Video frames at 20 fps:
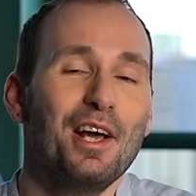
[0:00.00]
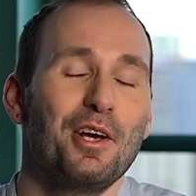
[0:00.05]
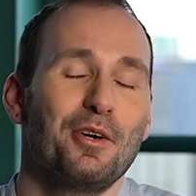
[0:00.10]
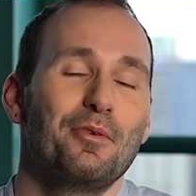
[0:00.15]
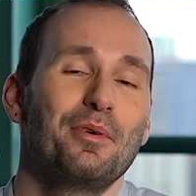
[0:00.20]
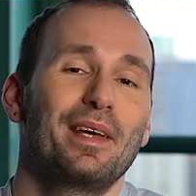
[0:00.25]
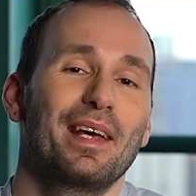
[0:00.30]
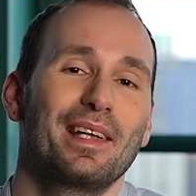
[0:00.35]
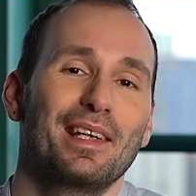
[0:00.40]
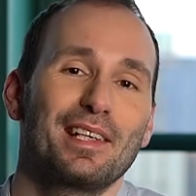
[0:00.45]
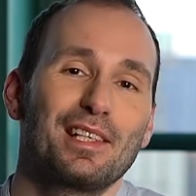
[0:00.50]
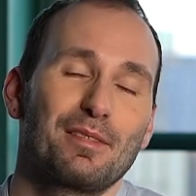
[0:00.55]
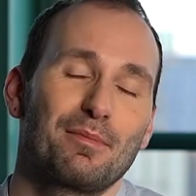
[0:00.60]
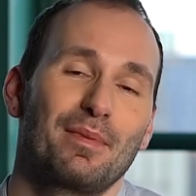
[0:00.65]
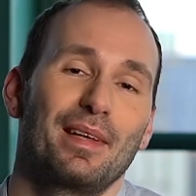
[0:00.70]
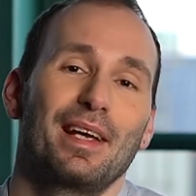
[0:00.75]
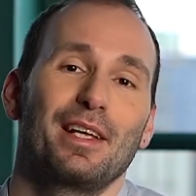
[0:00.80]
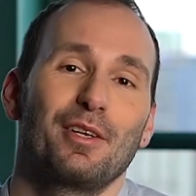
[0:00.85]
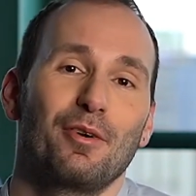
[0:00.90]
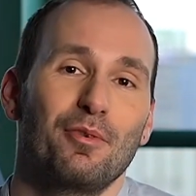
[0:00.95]
who can
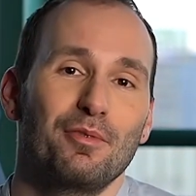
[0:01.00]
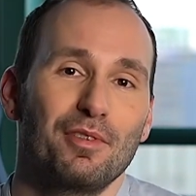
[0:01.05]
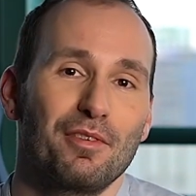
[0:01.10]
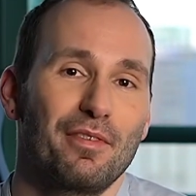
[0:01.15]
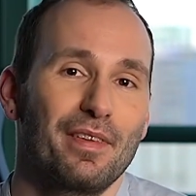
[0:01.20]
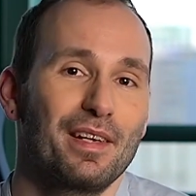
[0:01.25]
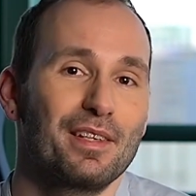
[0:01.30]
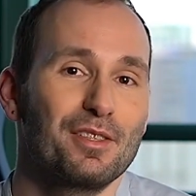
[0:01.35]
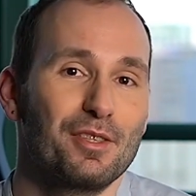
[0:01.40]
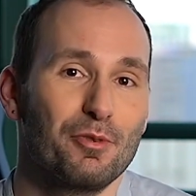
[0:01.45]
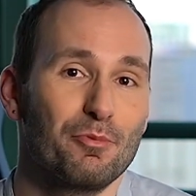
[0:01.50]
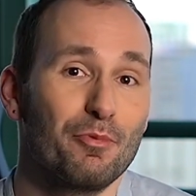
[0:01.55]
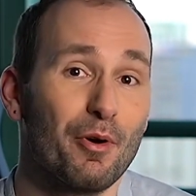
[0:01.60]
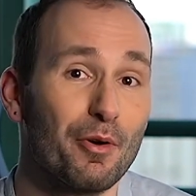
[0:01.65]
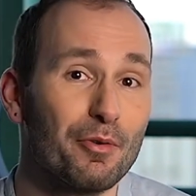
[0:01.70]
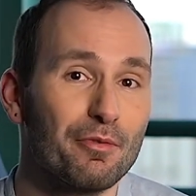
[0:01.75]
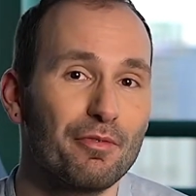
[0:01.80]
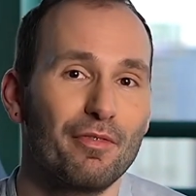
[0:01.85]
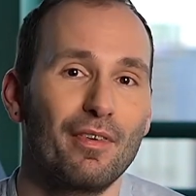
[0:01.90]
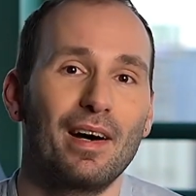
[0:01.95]
explain all the things you
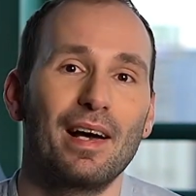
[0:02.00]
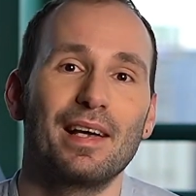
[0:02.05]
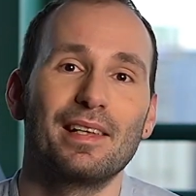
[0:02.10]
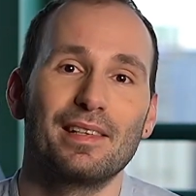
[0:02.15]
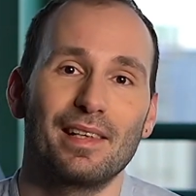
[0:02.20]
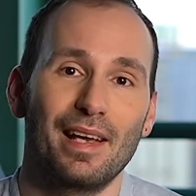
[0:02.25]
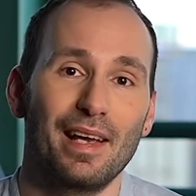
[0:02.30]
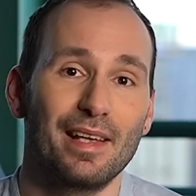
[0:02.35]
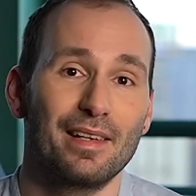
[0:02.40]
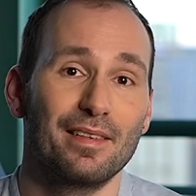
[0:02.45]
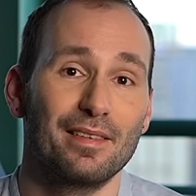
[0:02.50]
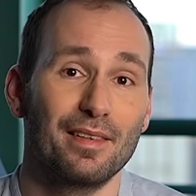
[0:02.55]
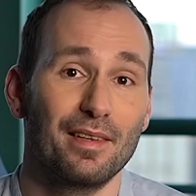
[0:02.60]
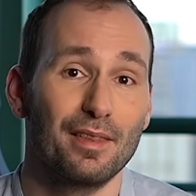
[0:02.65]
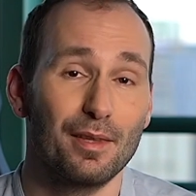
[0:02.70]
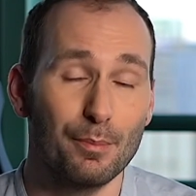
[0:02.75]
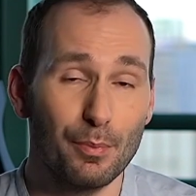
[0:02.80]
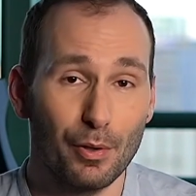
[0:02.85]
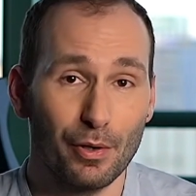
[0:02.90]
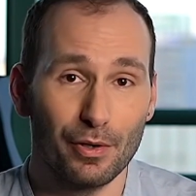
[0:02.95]
won't find in
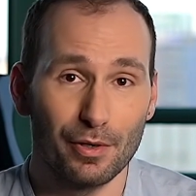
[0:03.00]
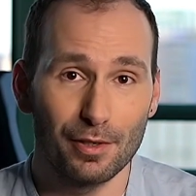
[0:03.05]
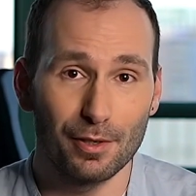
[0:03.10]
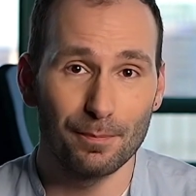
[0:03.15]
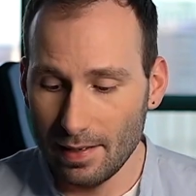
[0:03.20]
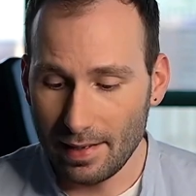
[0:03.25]
the book.